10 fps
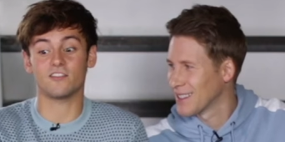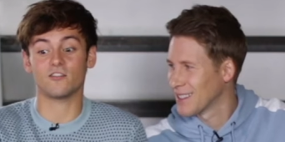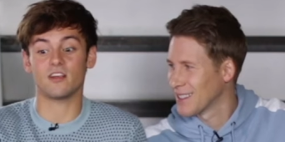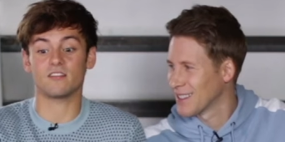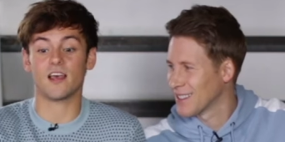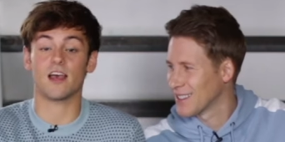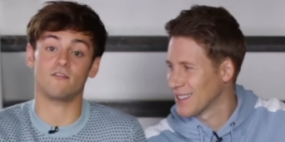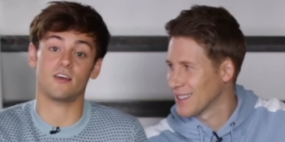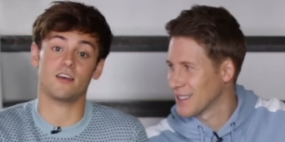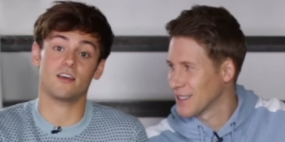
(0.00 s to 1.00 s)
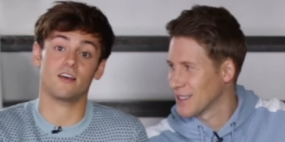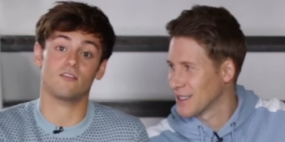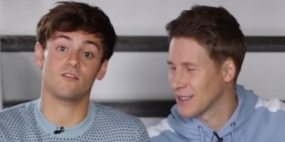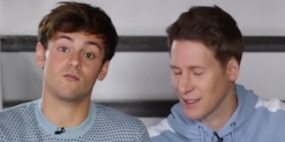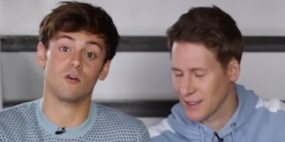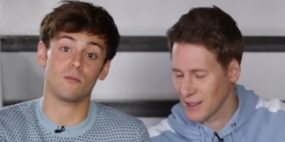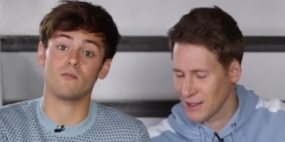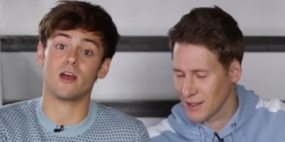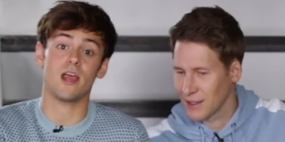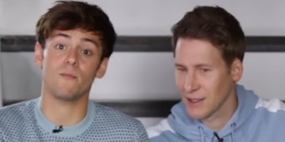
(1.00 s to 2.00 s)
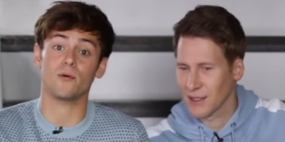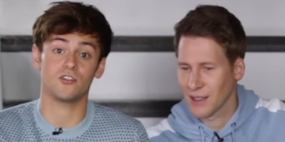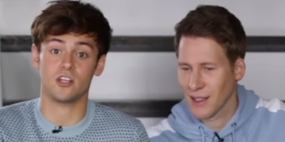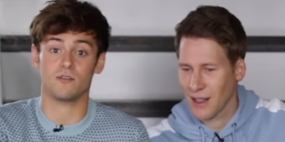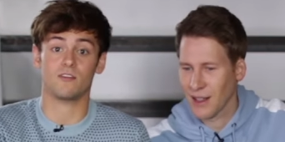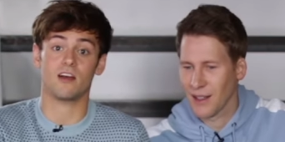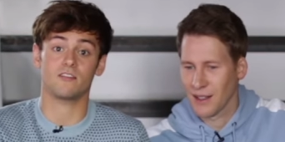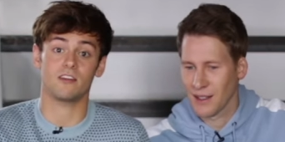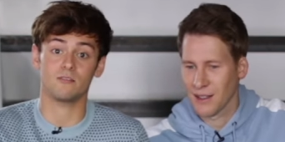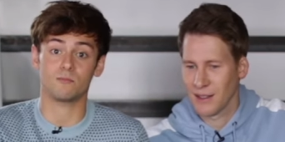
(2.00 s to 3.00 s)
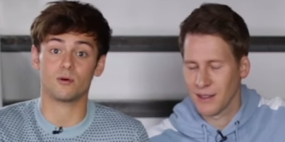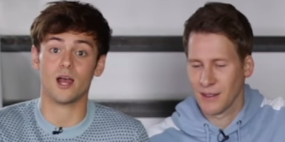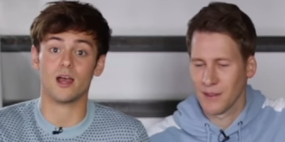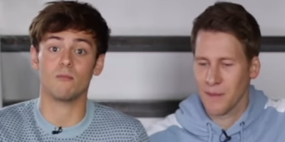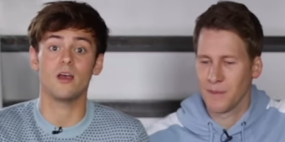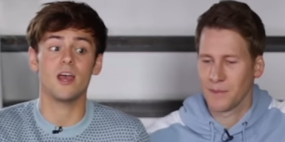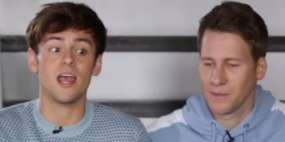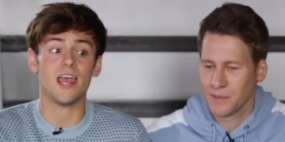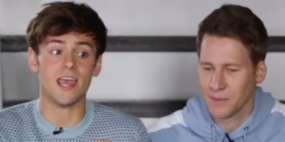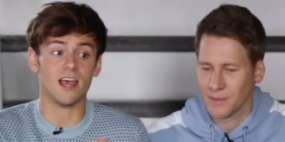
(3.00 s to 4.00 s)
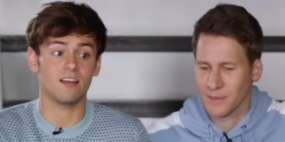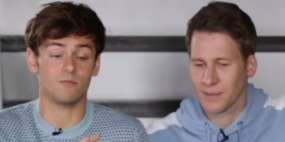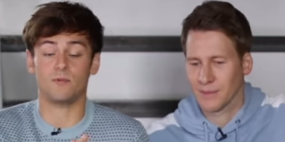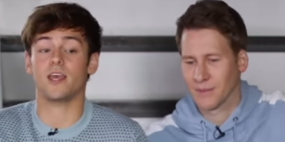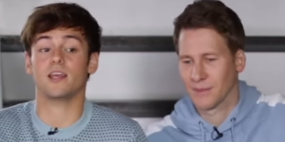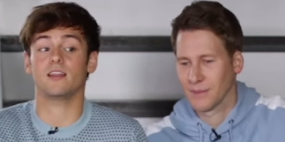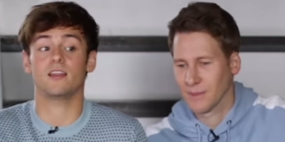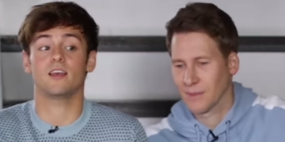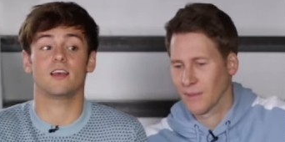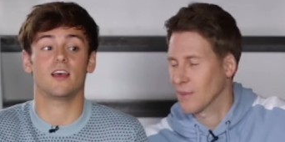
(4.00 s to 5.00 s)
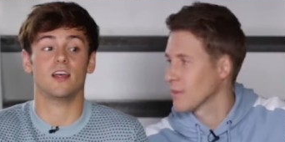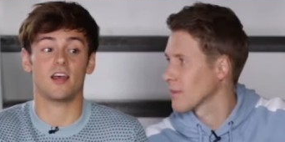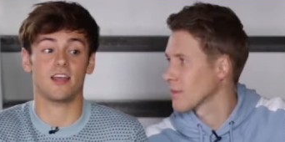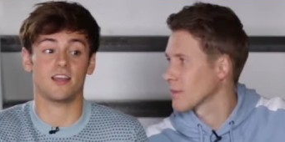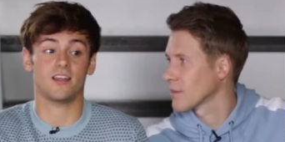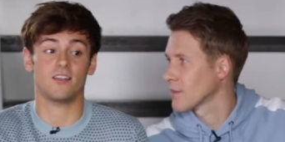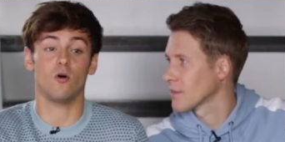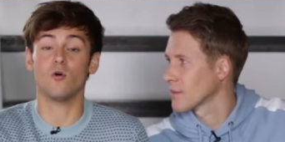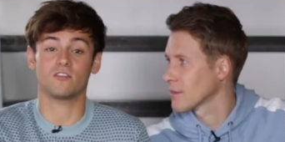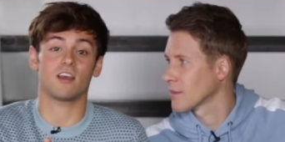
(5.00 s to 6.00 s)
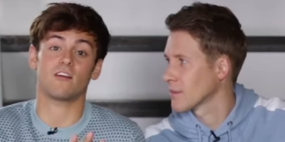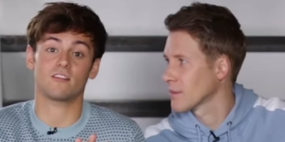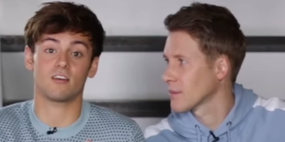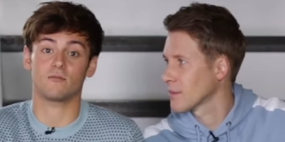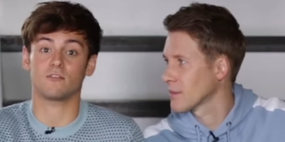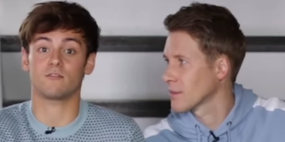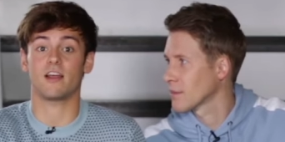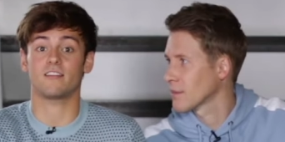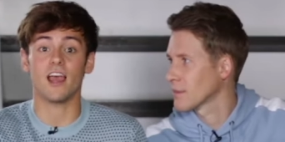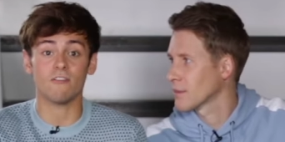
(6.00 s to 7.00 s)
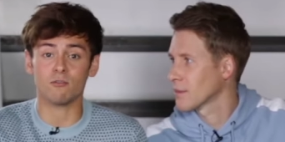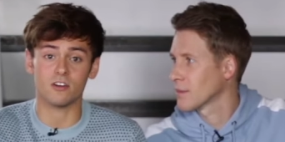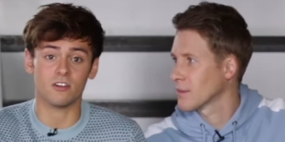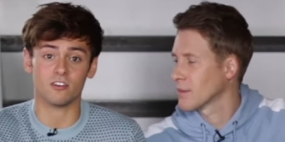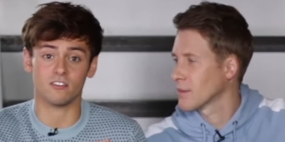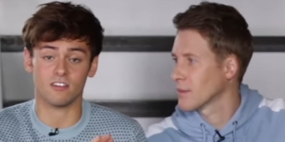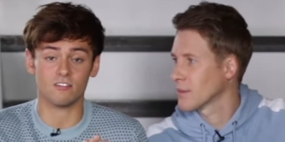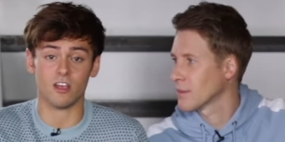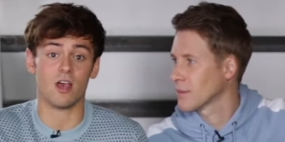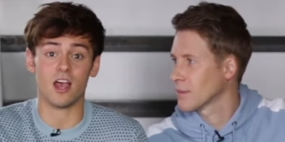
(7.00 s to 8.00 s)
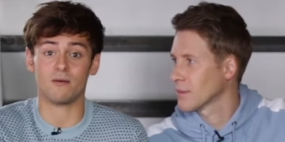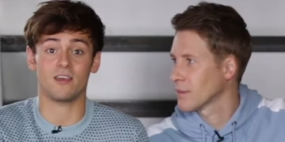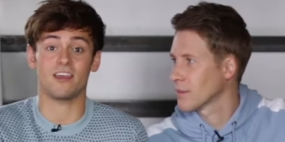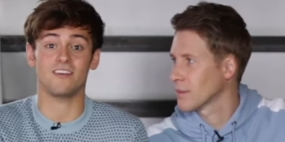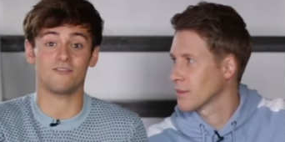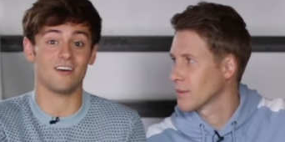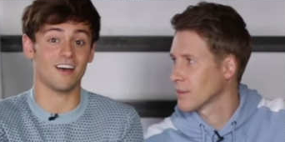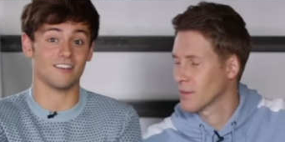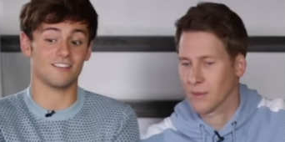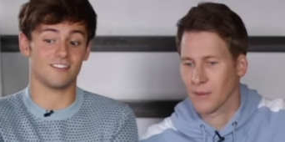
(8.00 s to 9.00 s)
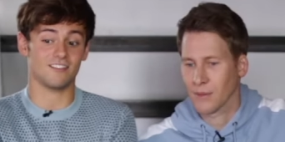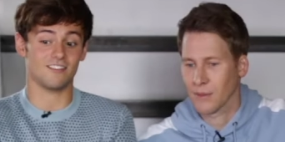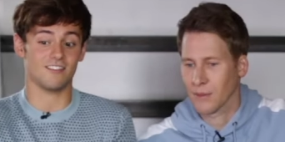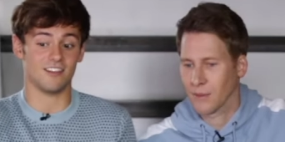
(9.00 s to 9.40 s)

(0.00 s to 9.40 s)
Speaker 1: In the Streets having Robbie Ray and pushing him around in his pram, it has been like all stereotypes of race. Everyone just is so happy for us